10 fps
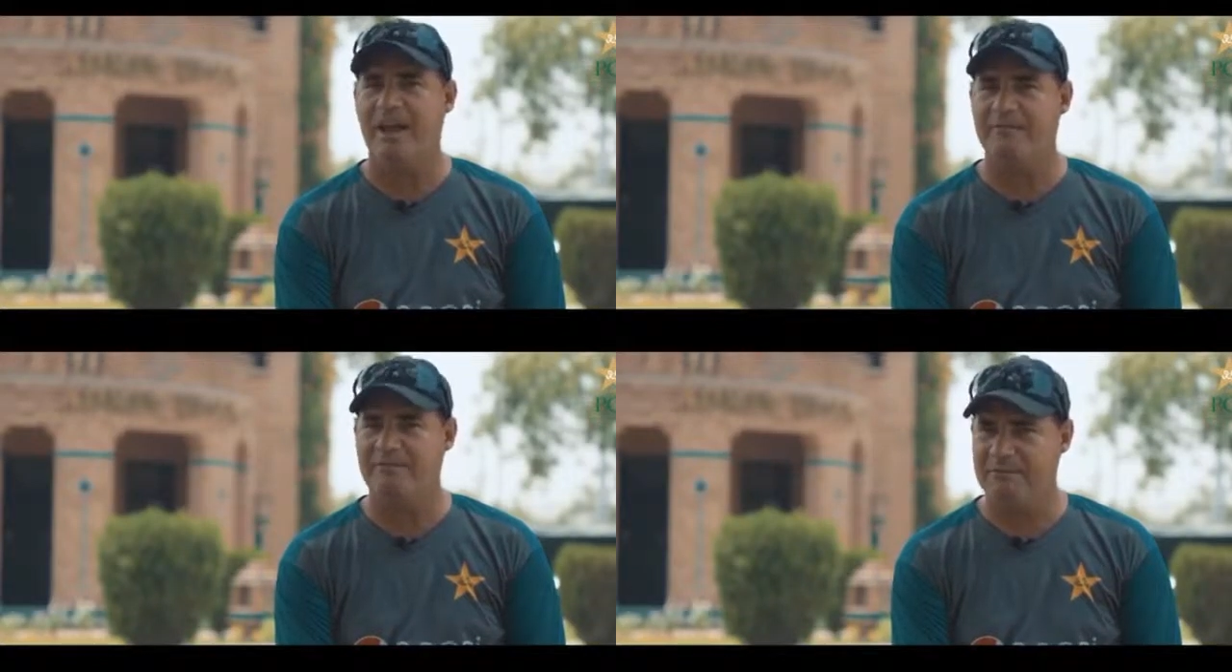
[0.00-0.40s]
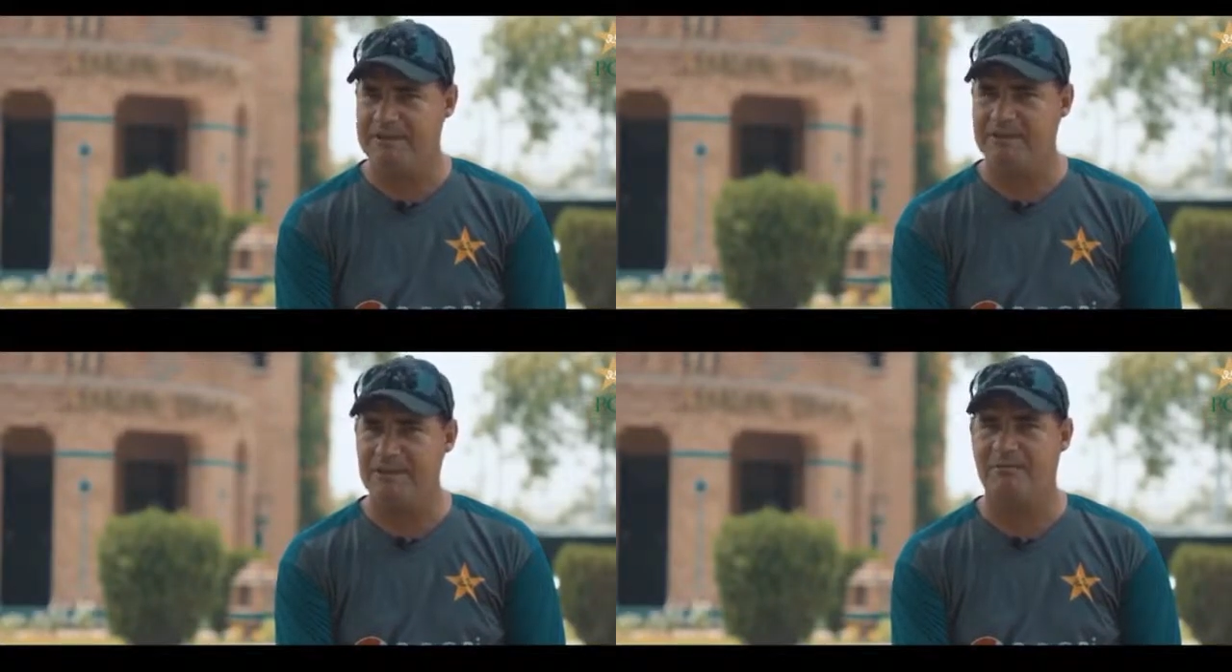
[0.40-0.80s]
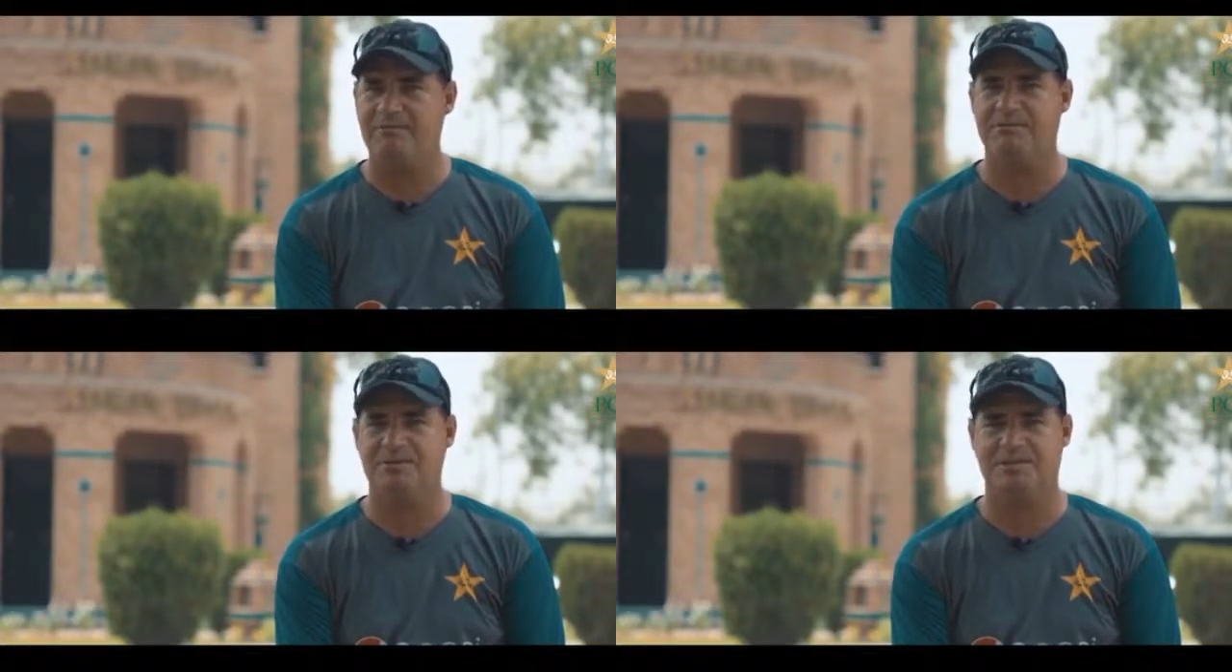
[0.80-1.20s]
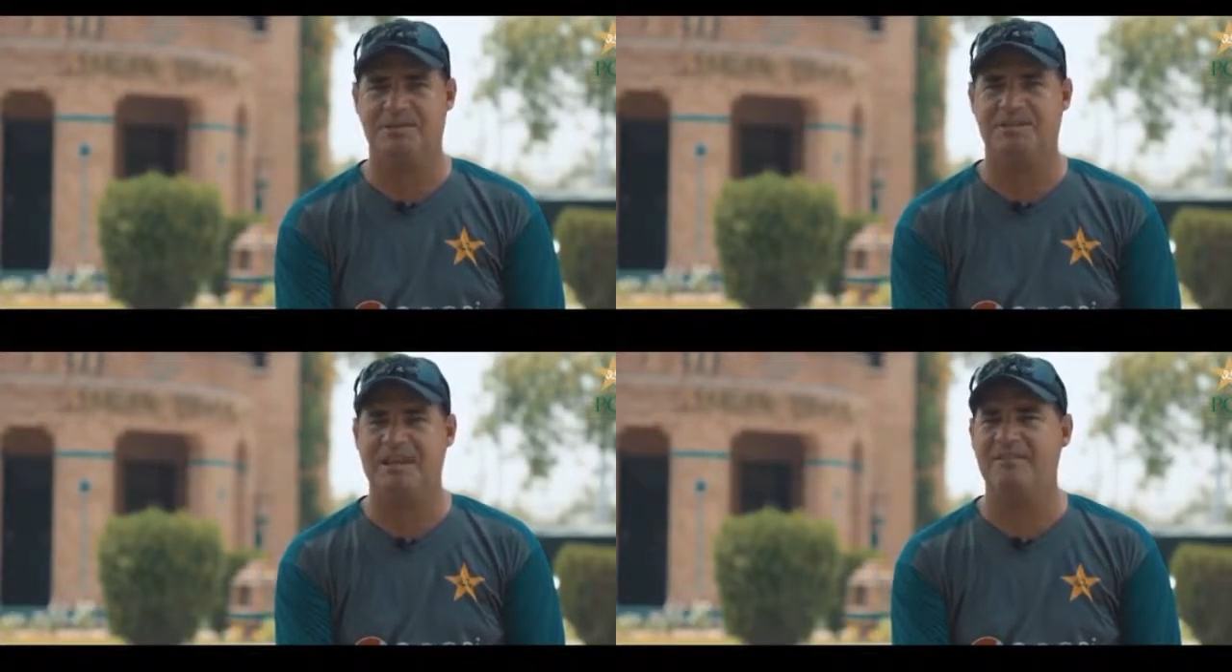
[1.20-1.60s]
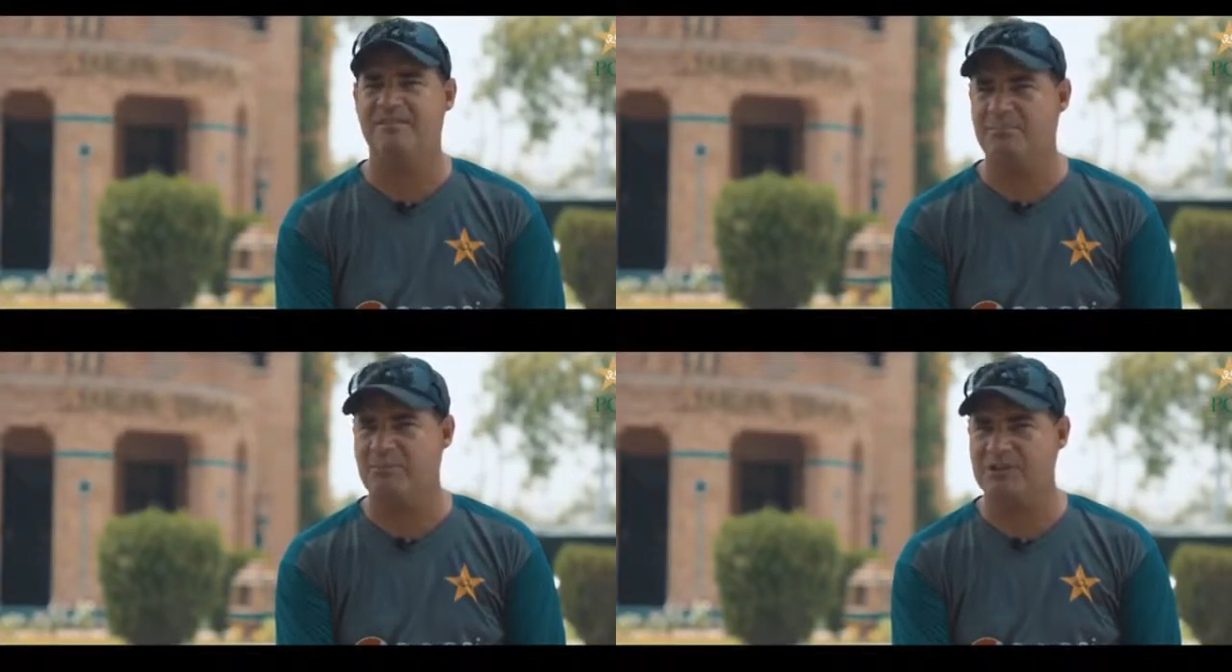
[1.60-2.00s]
and fit enough to
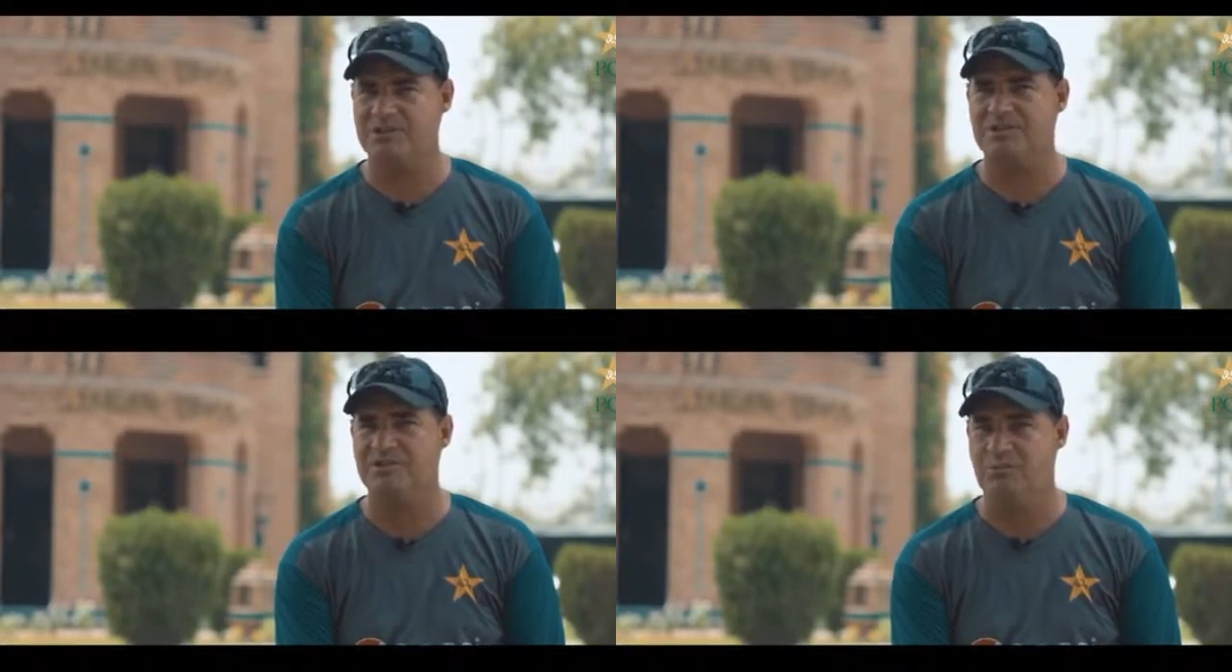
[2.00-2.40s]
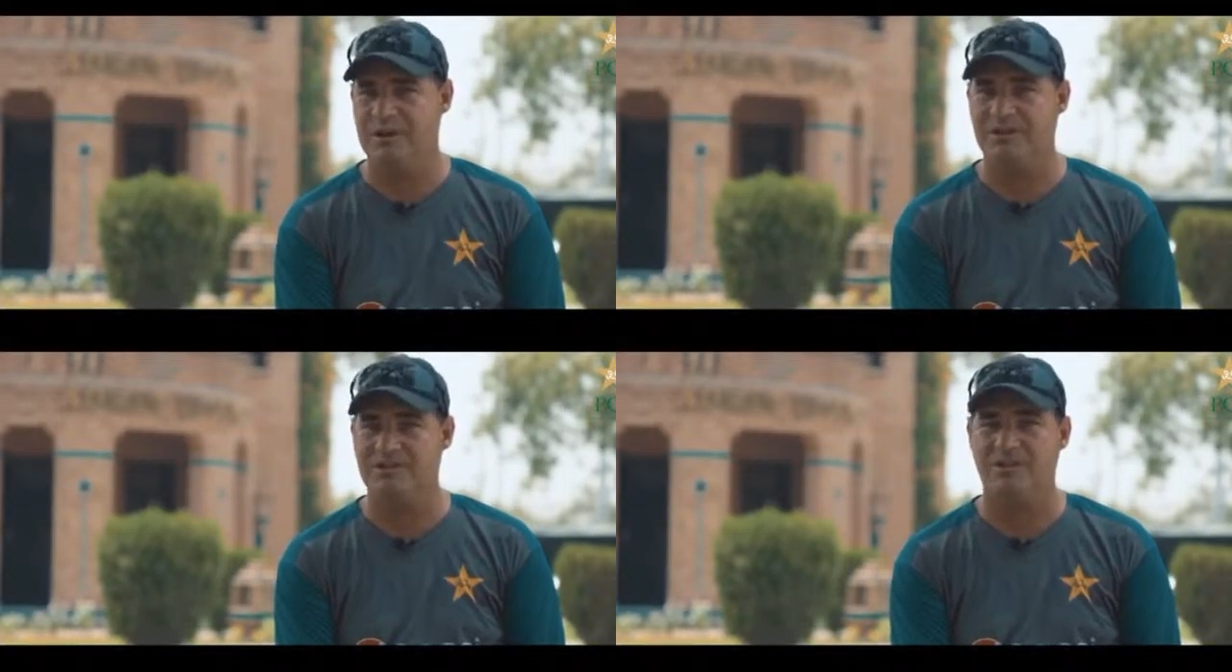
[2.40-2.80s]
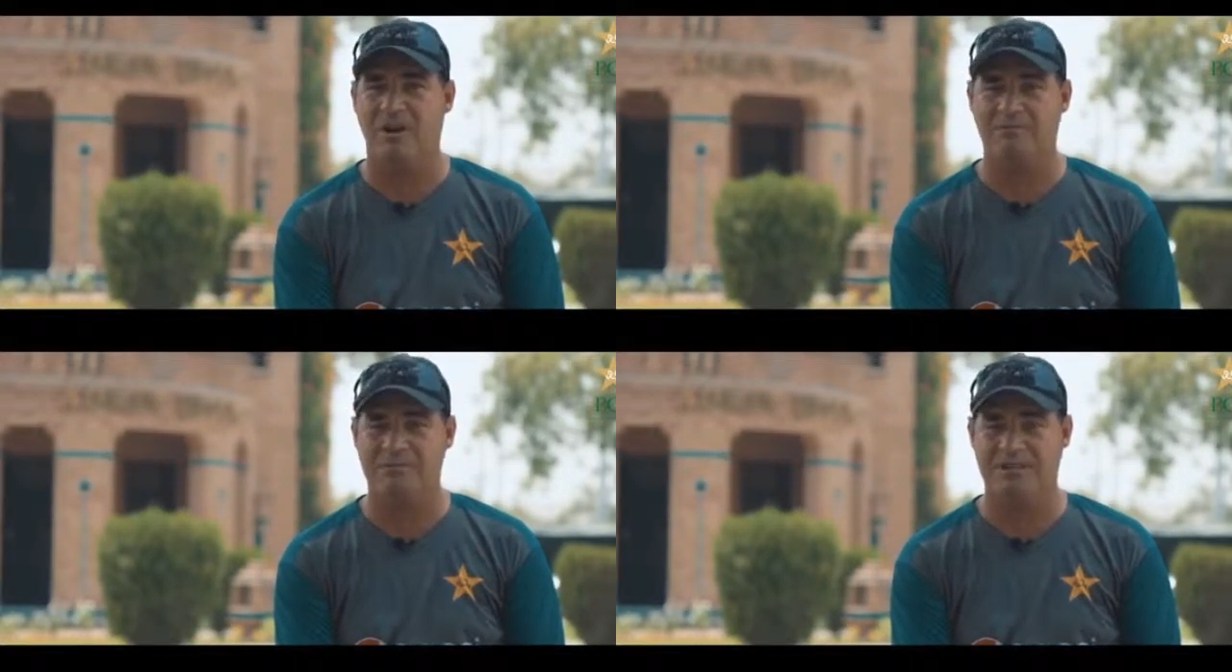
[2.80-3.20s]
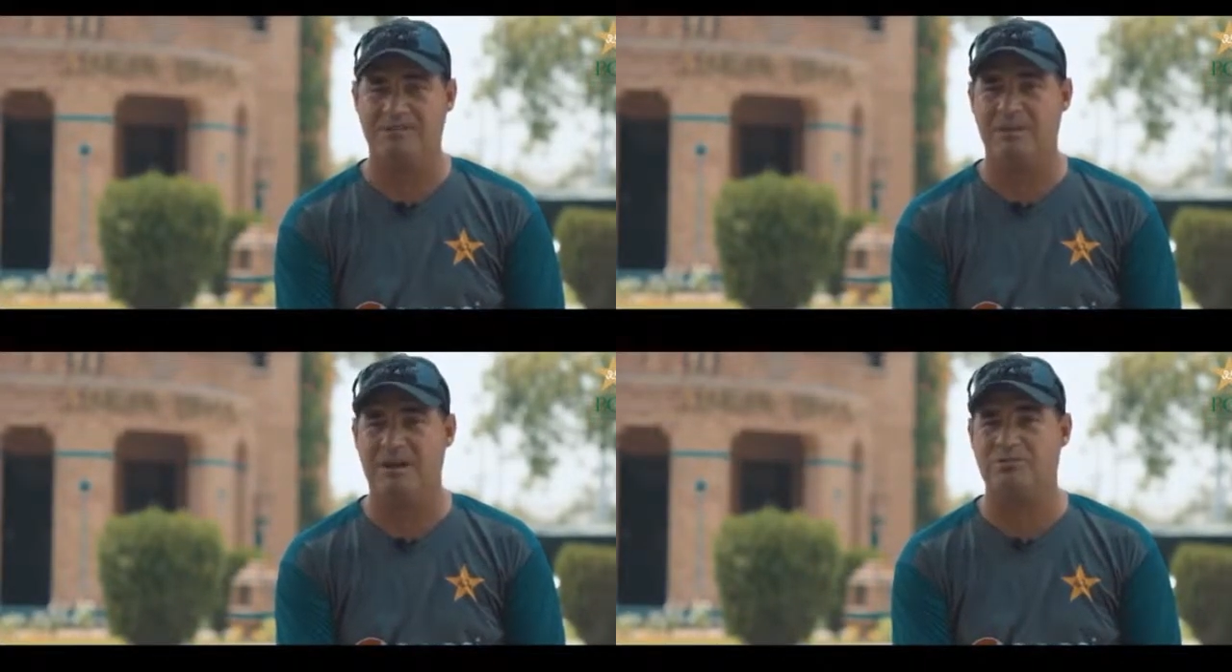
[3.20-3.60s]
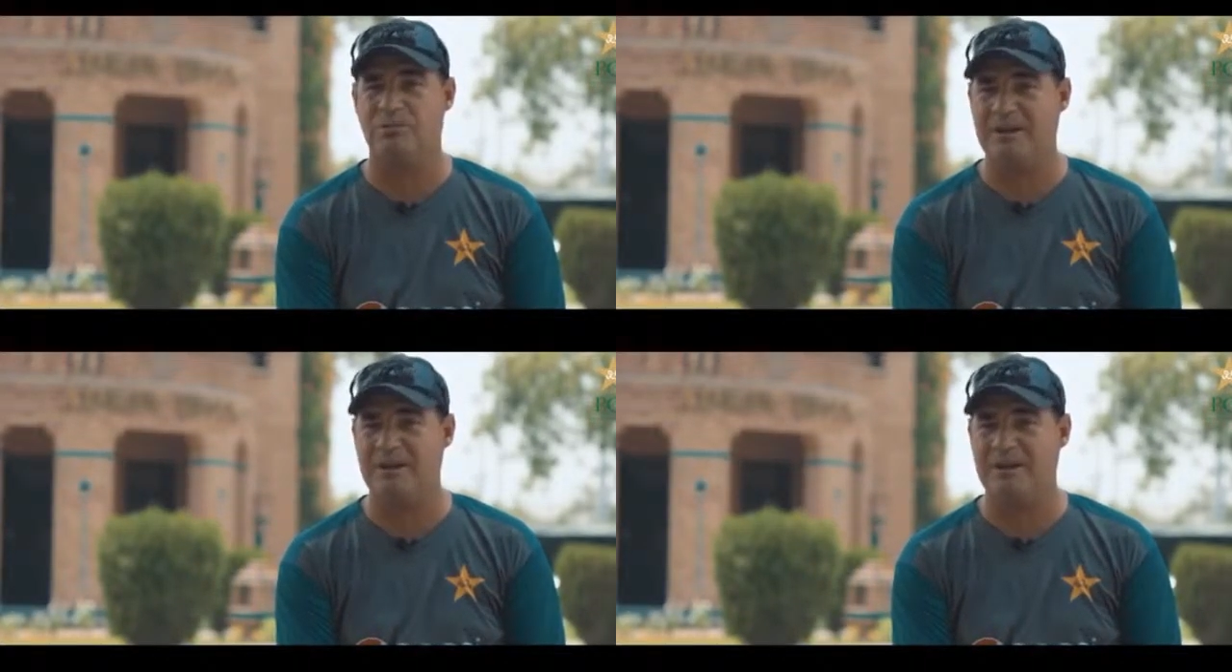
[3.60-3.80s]
sustain the pressures and rigors of Test match,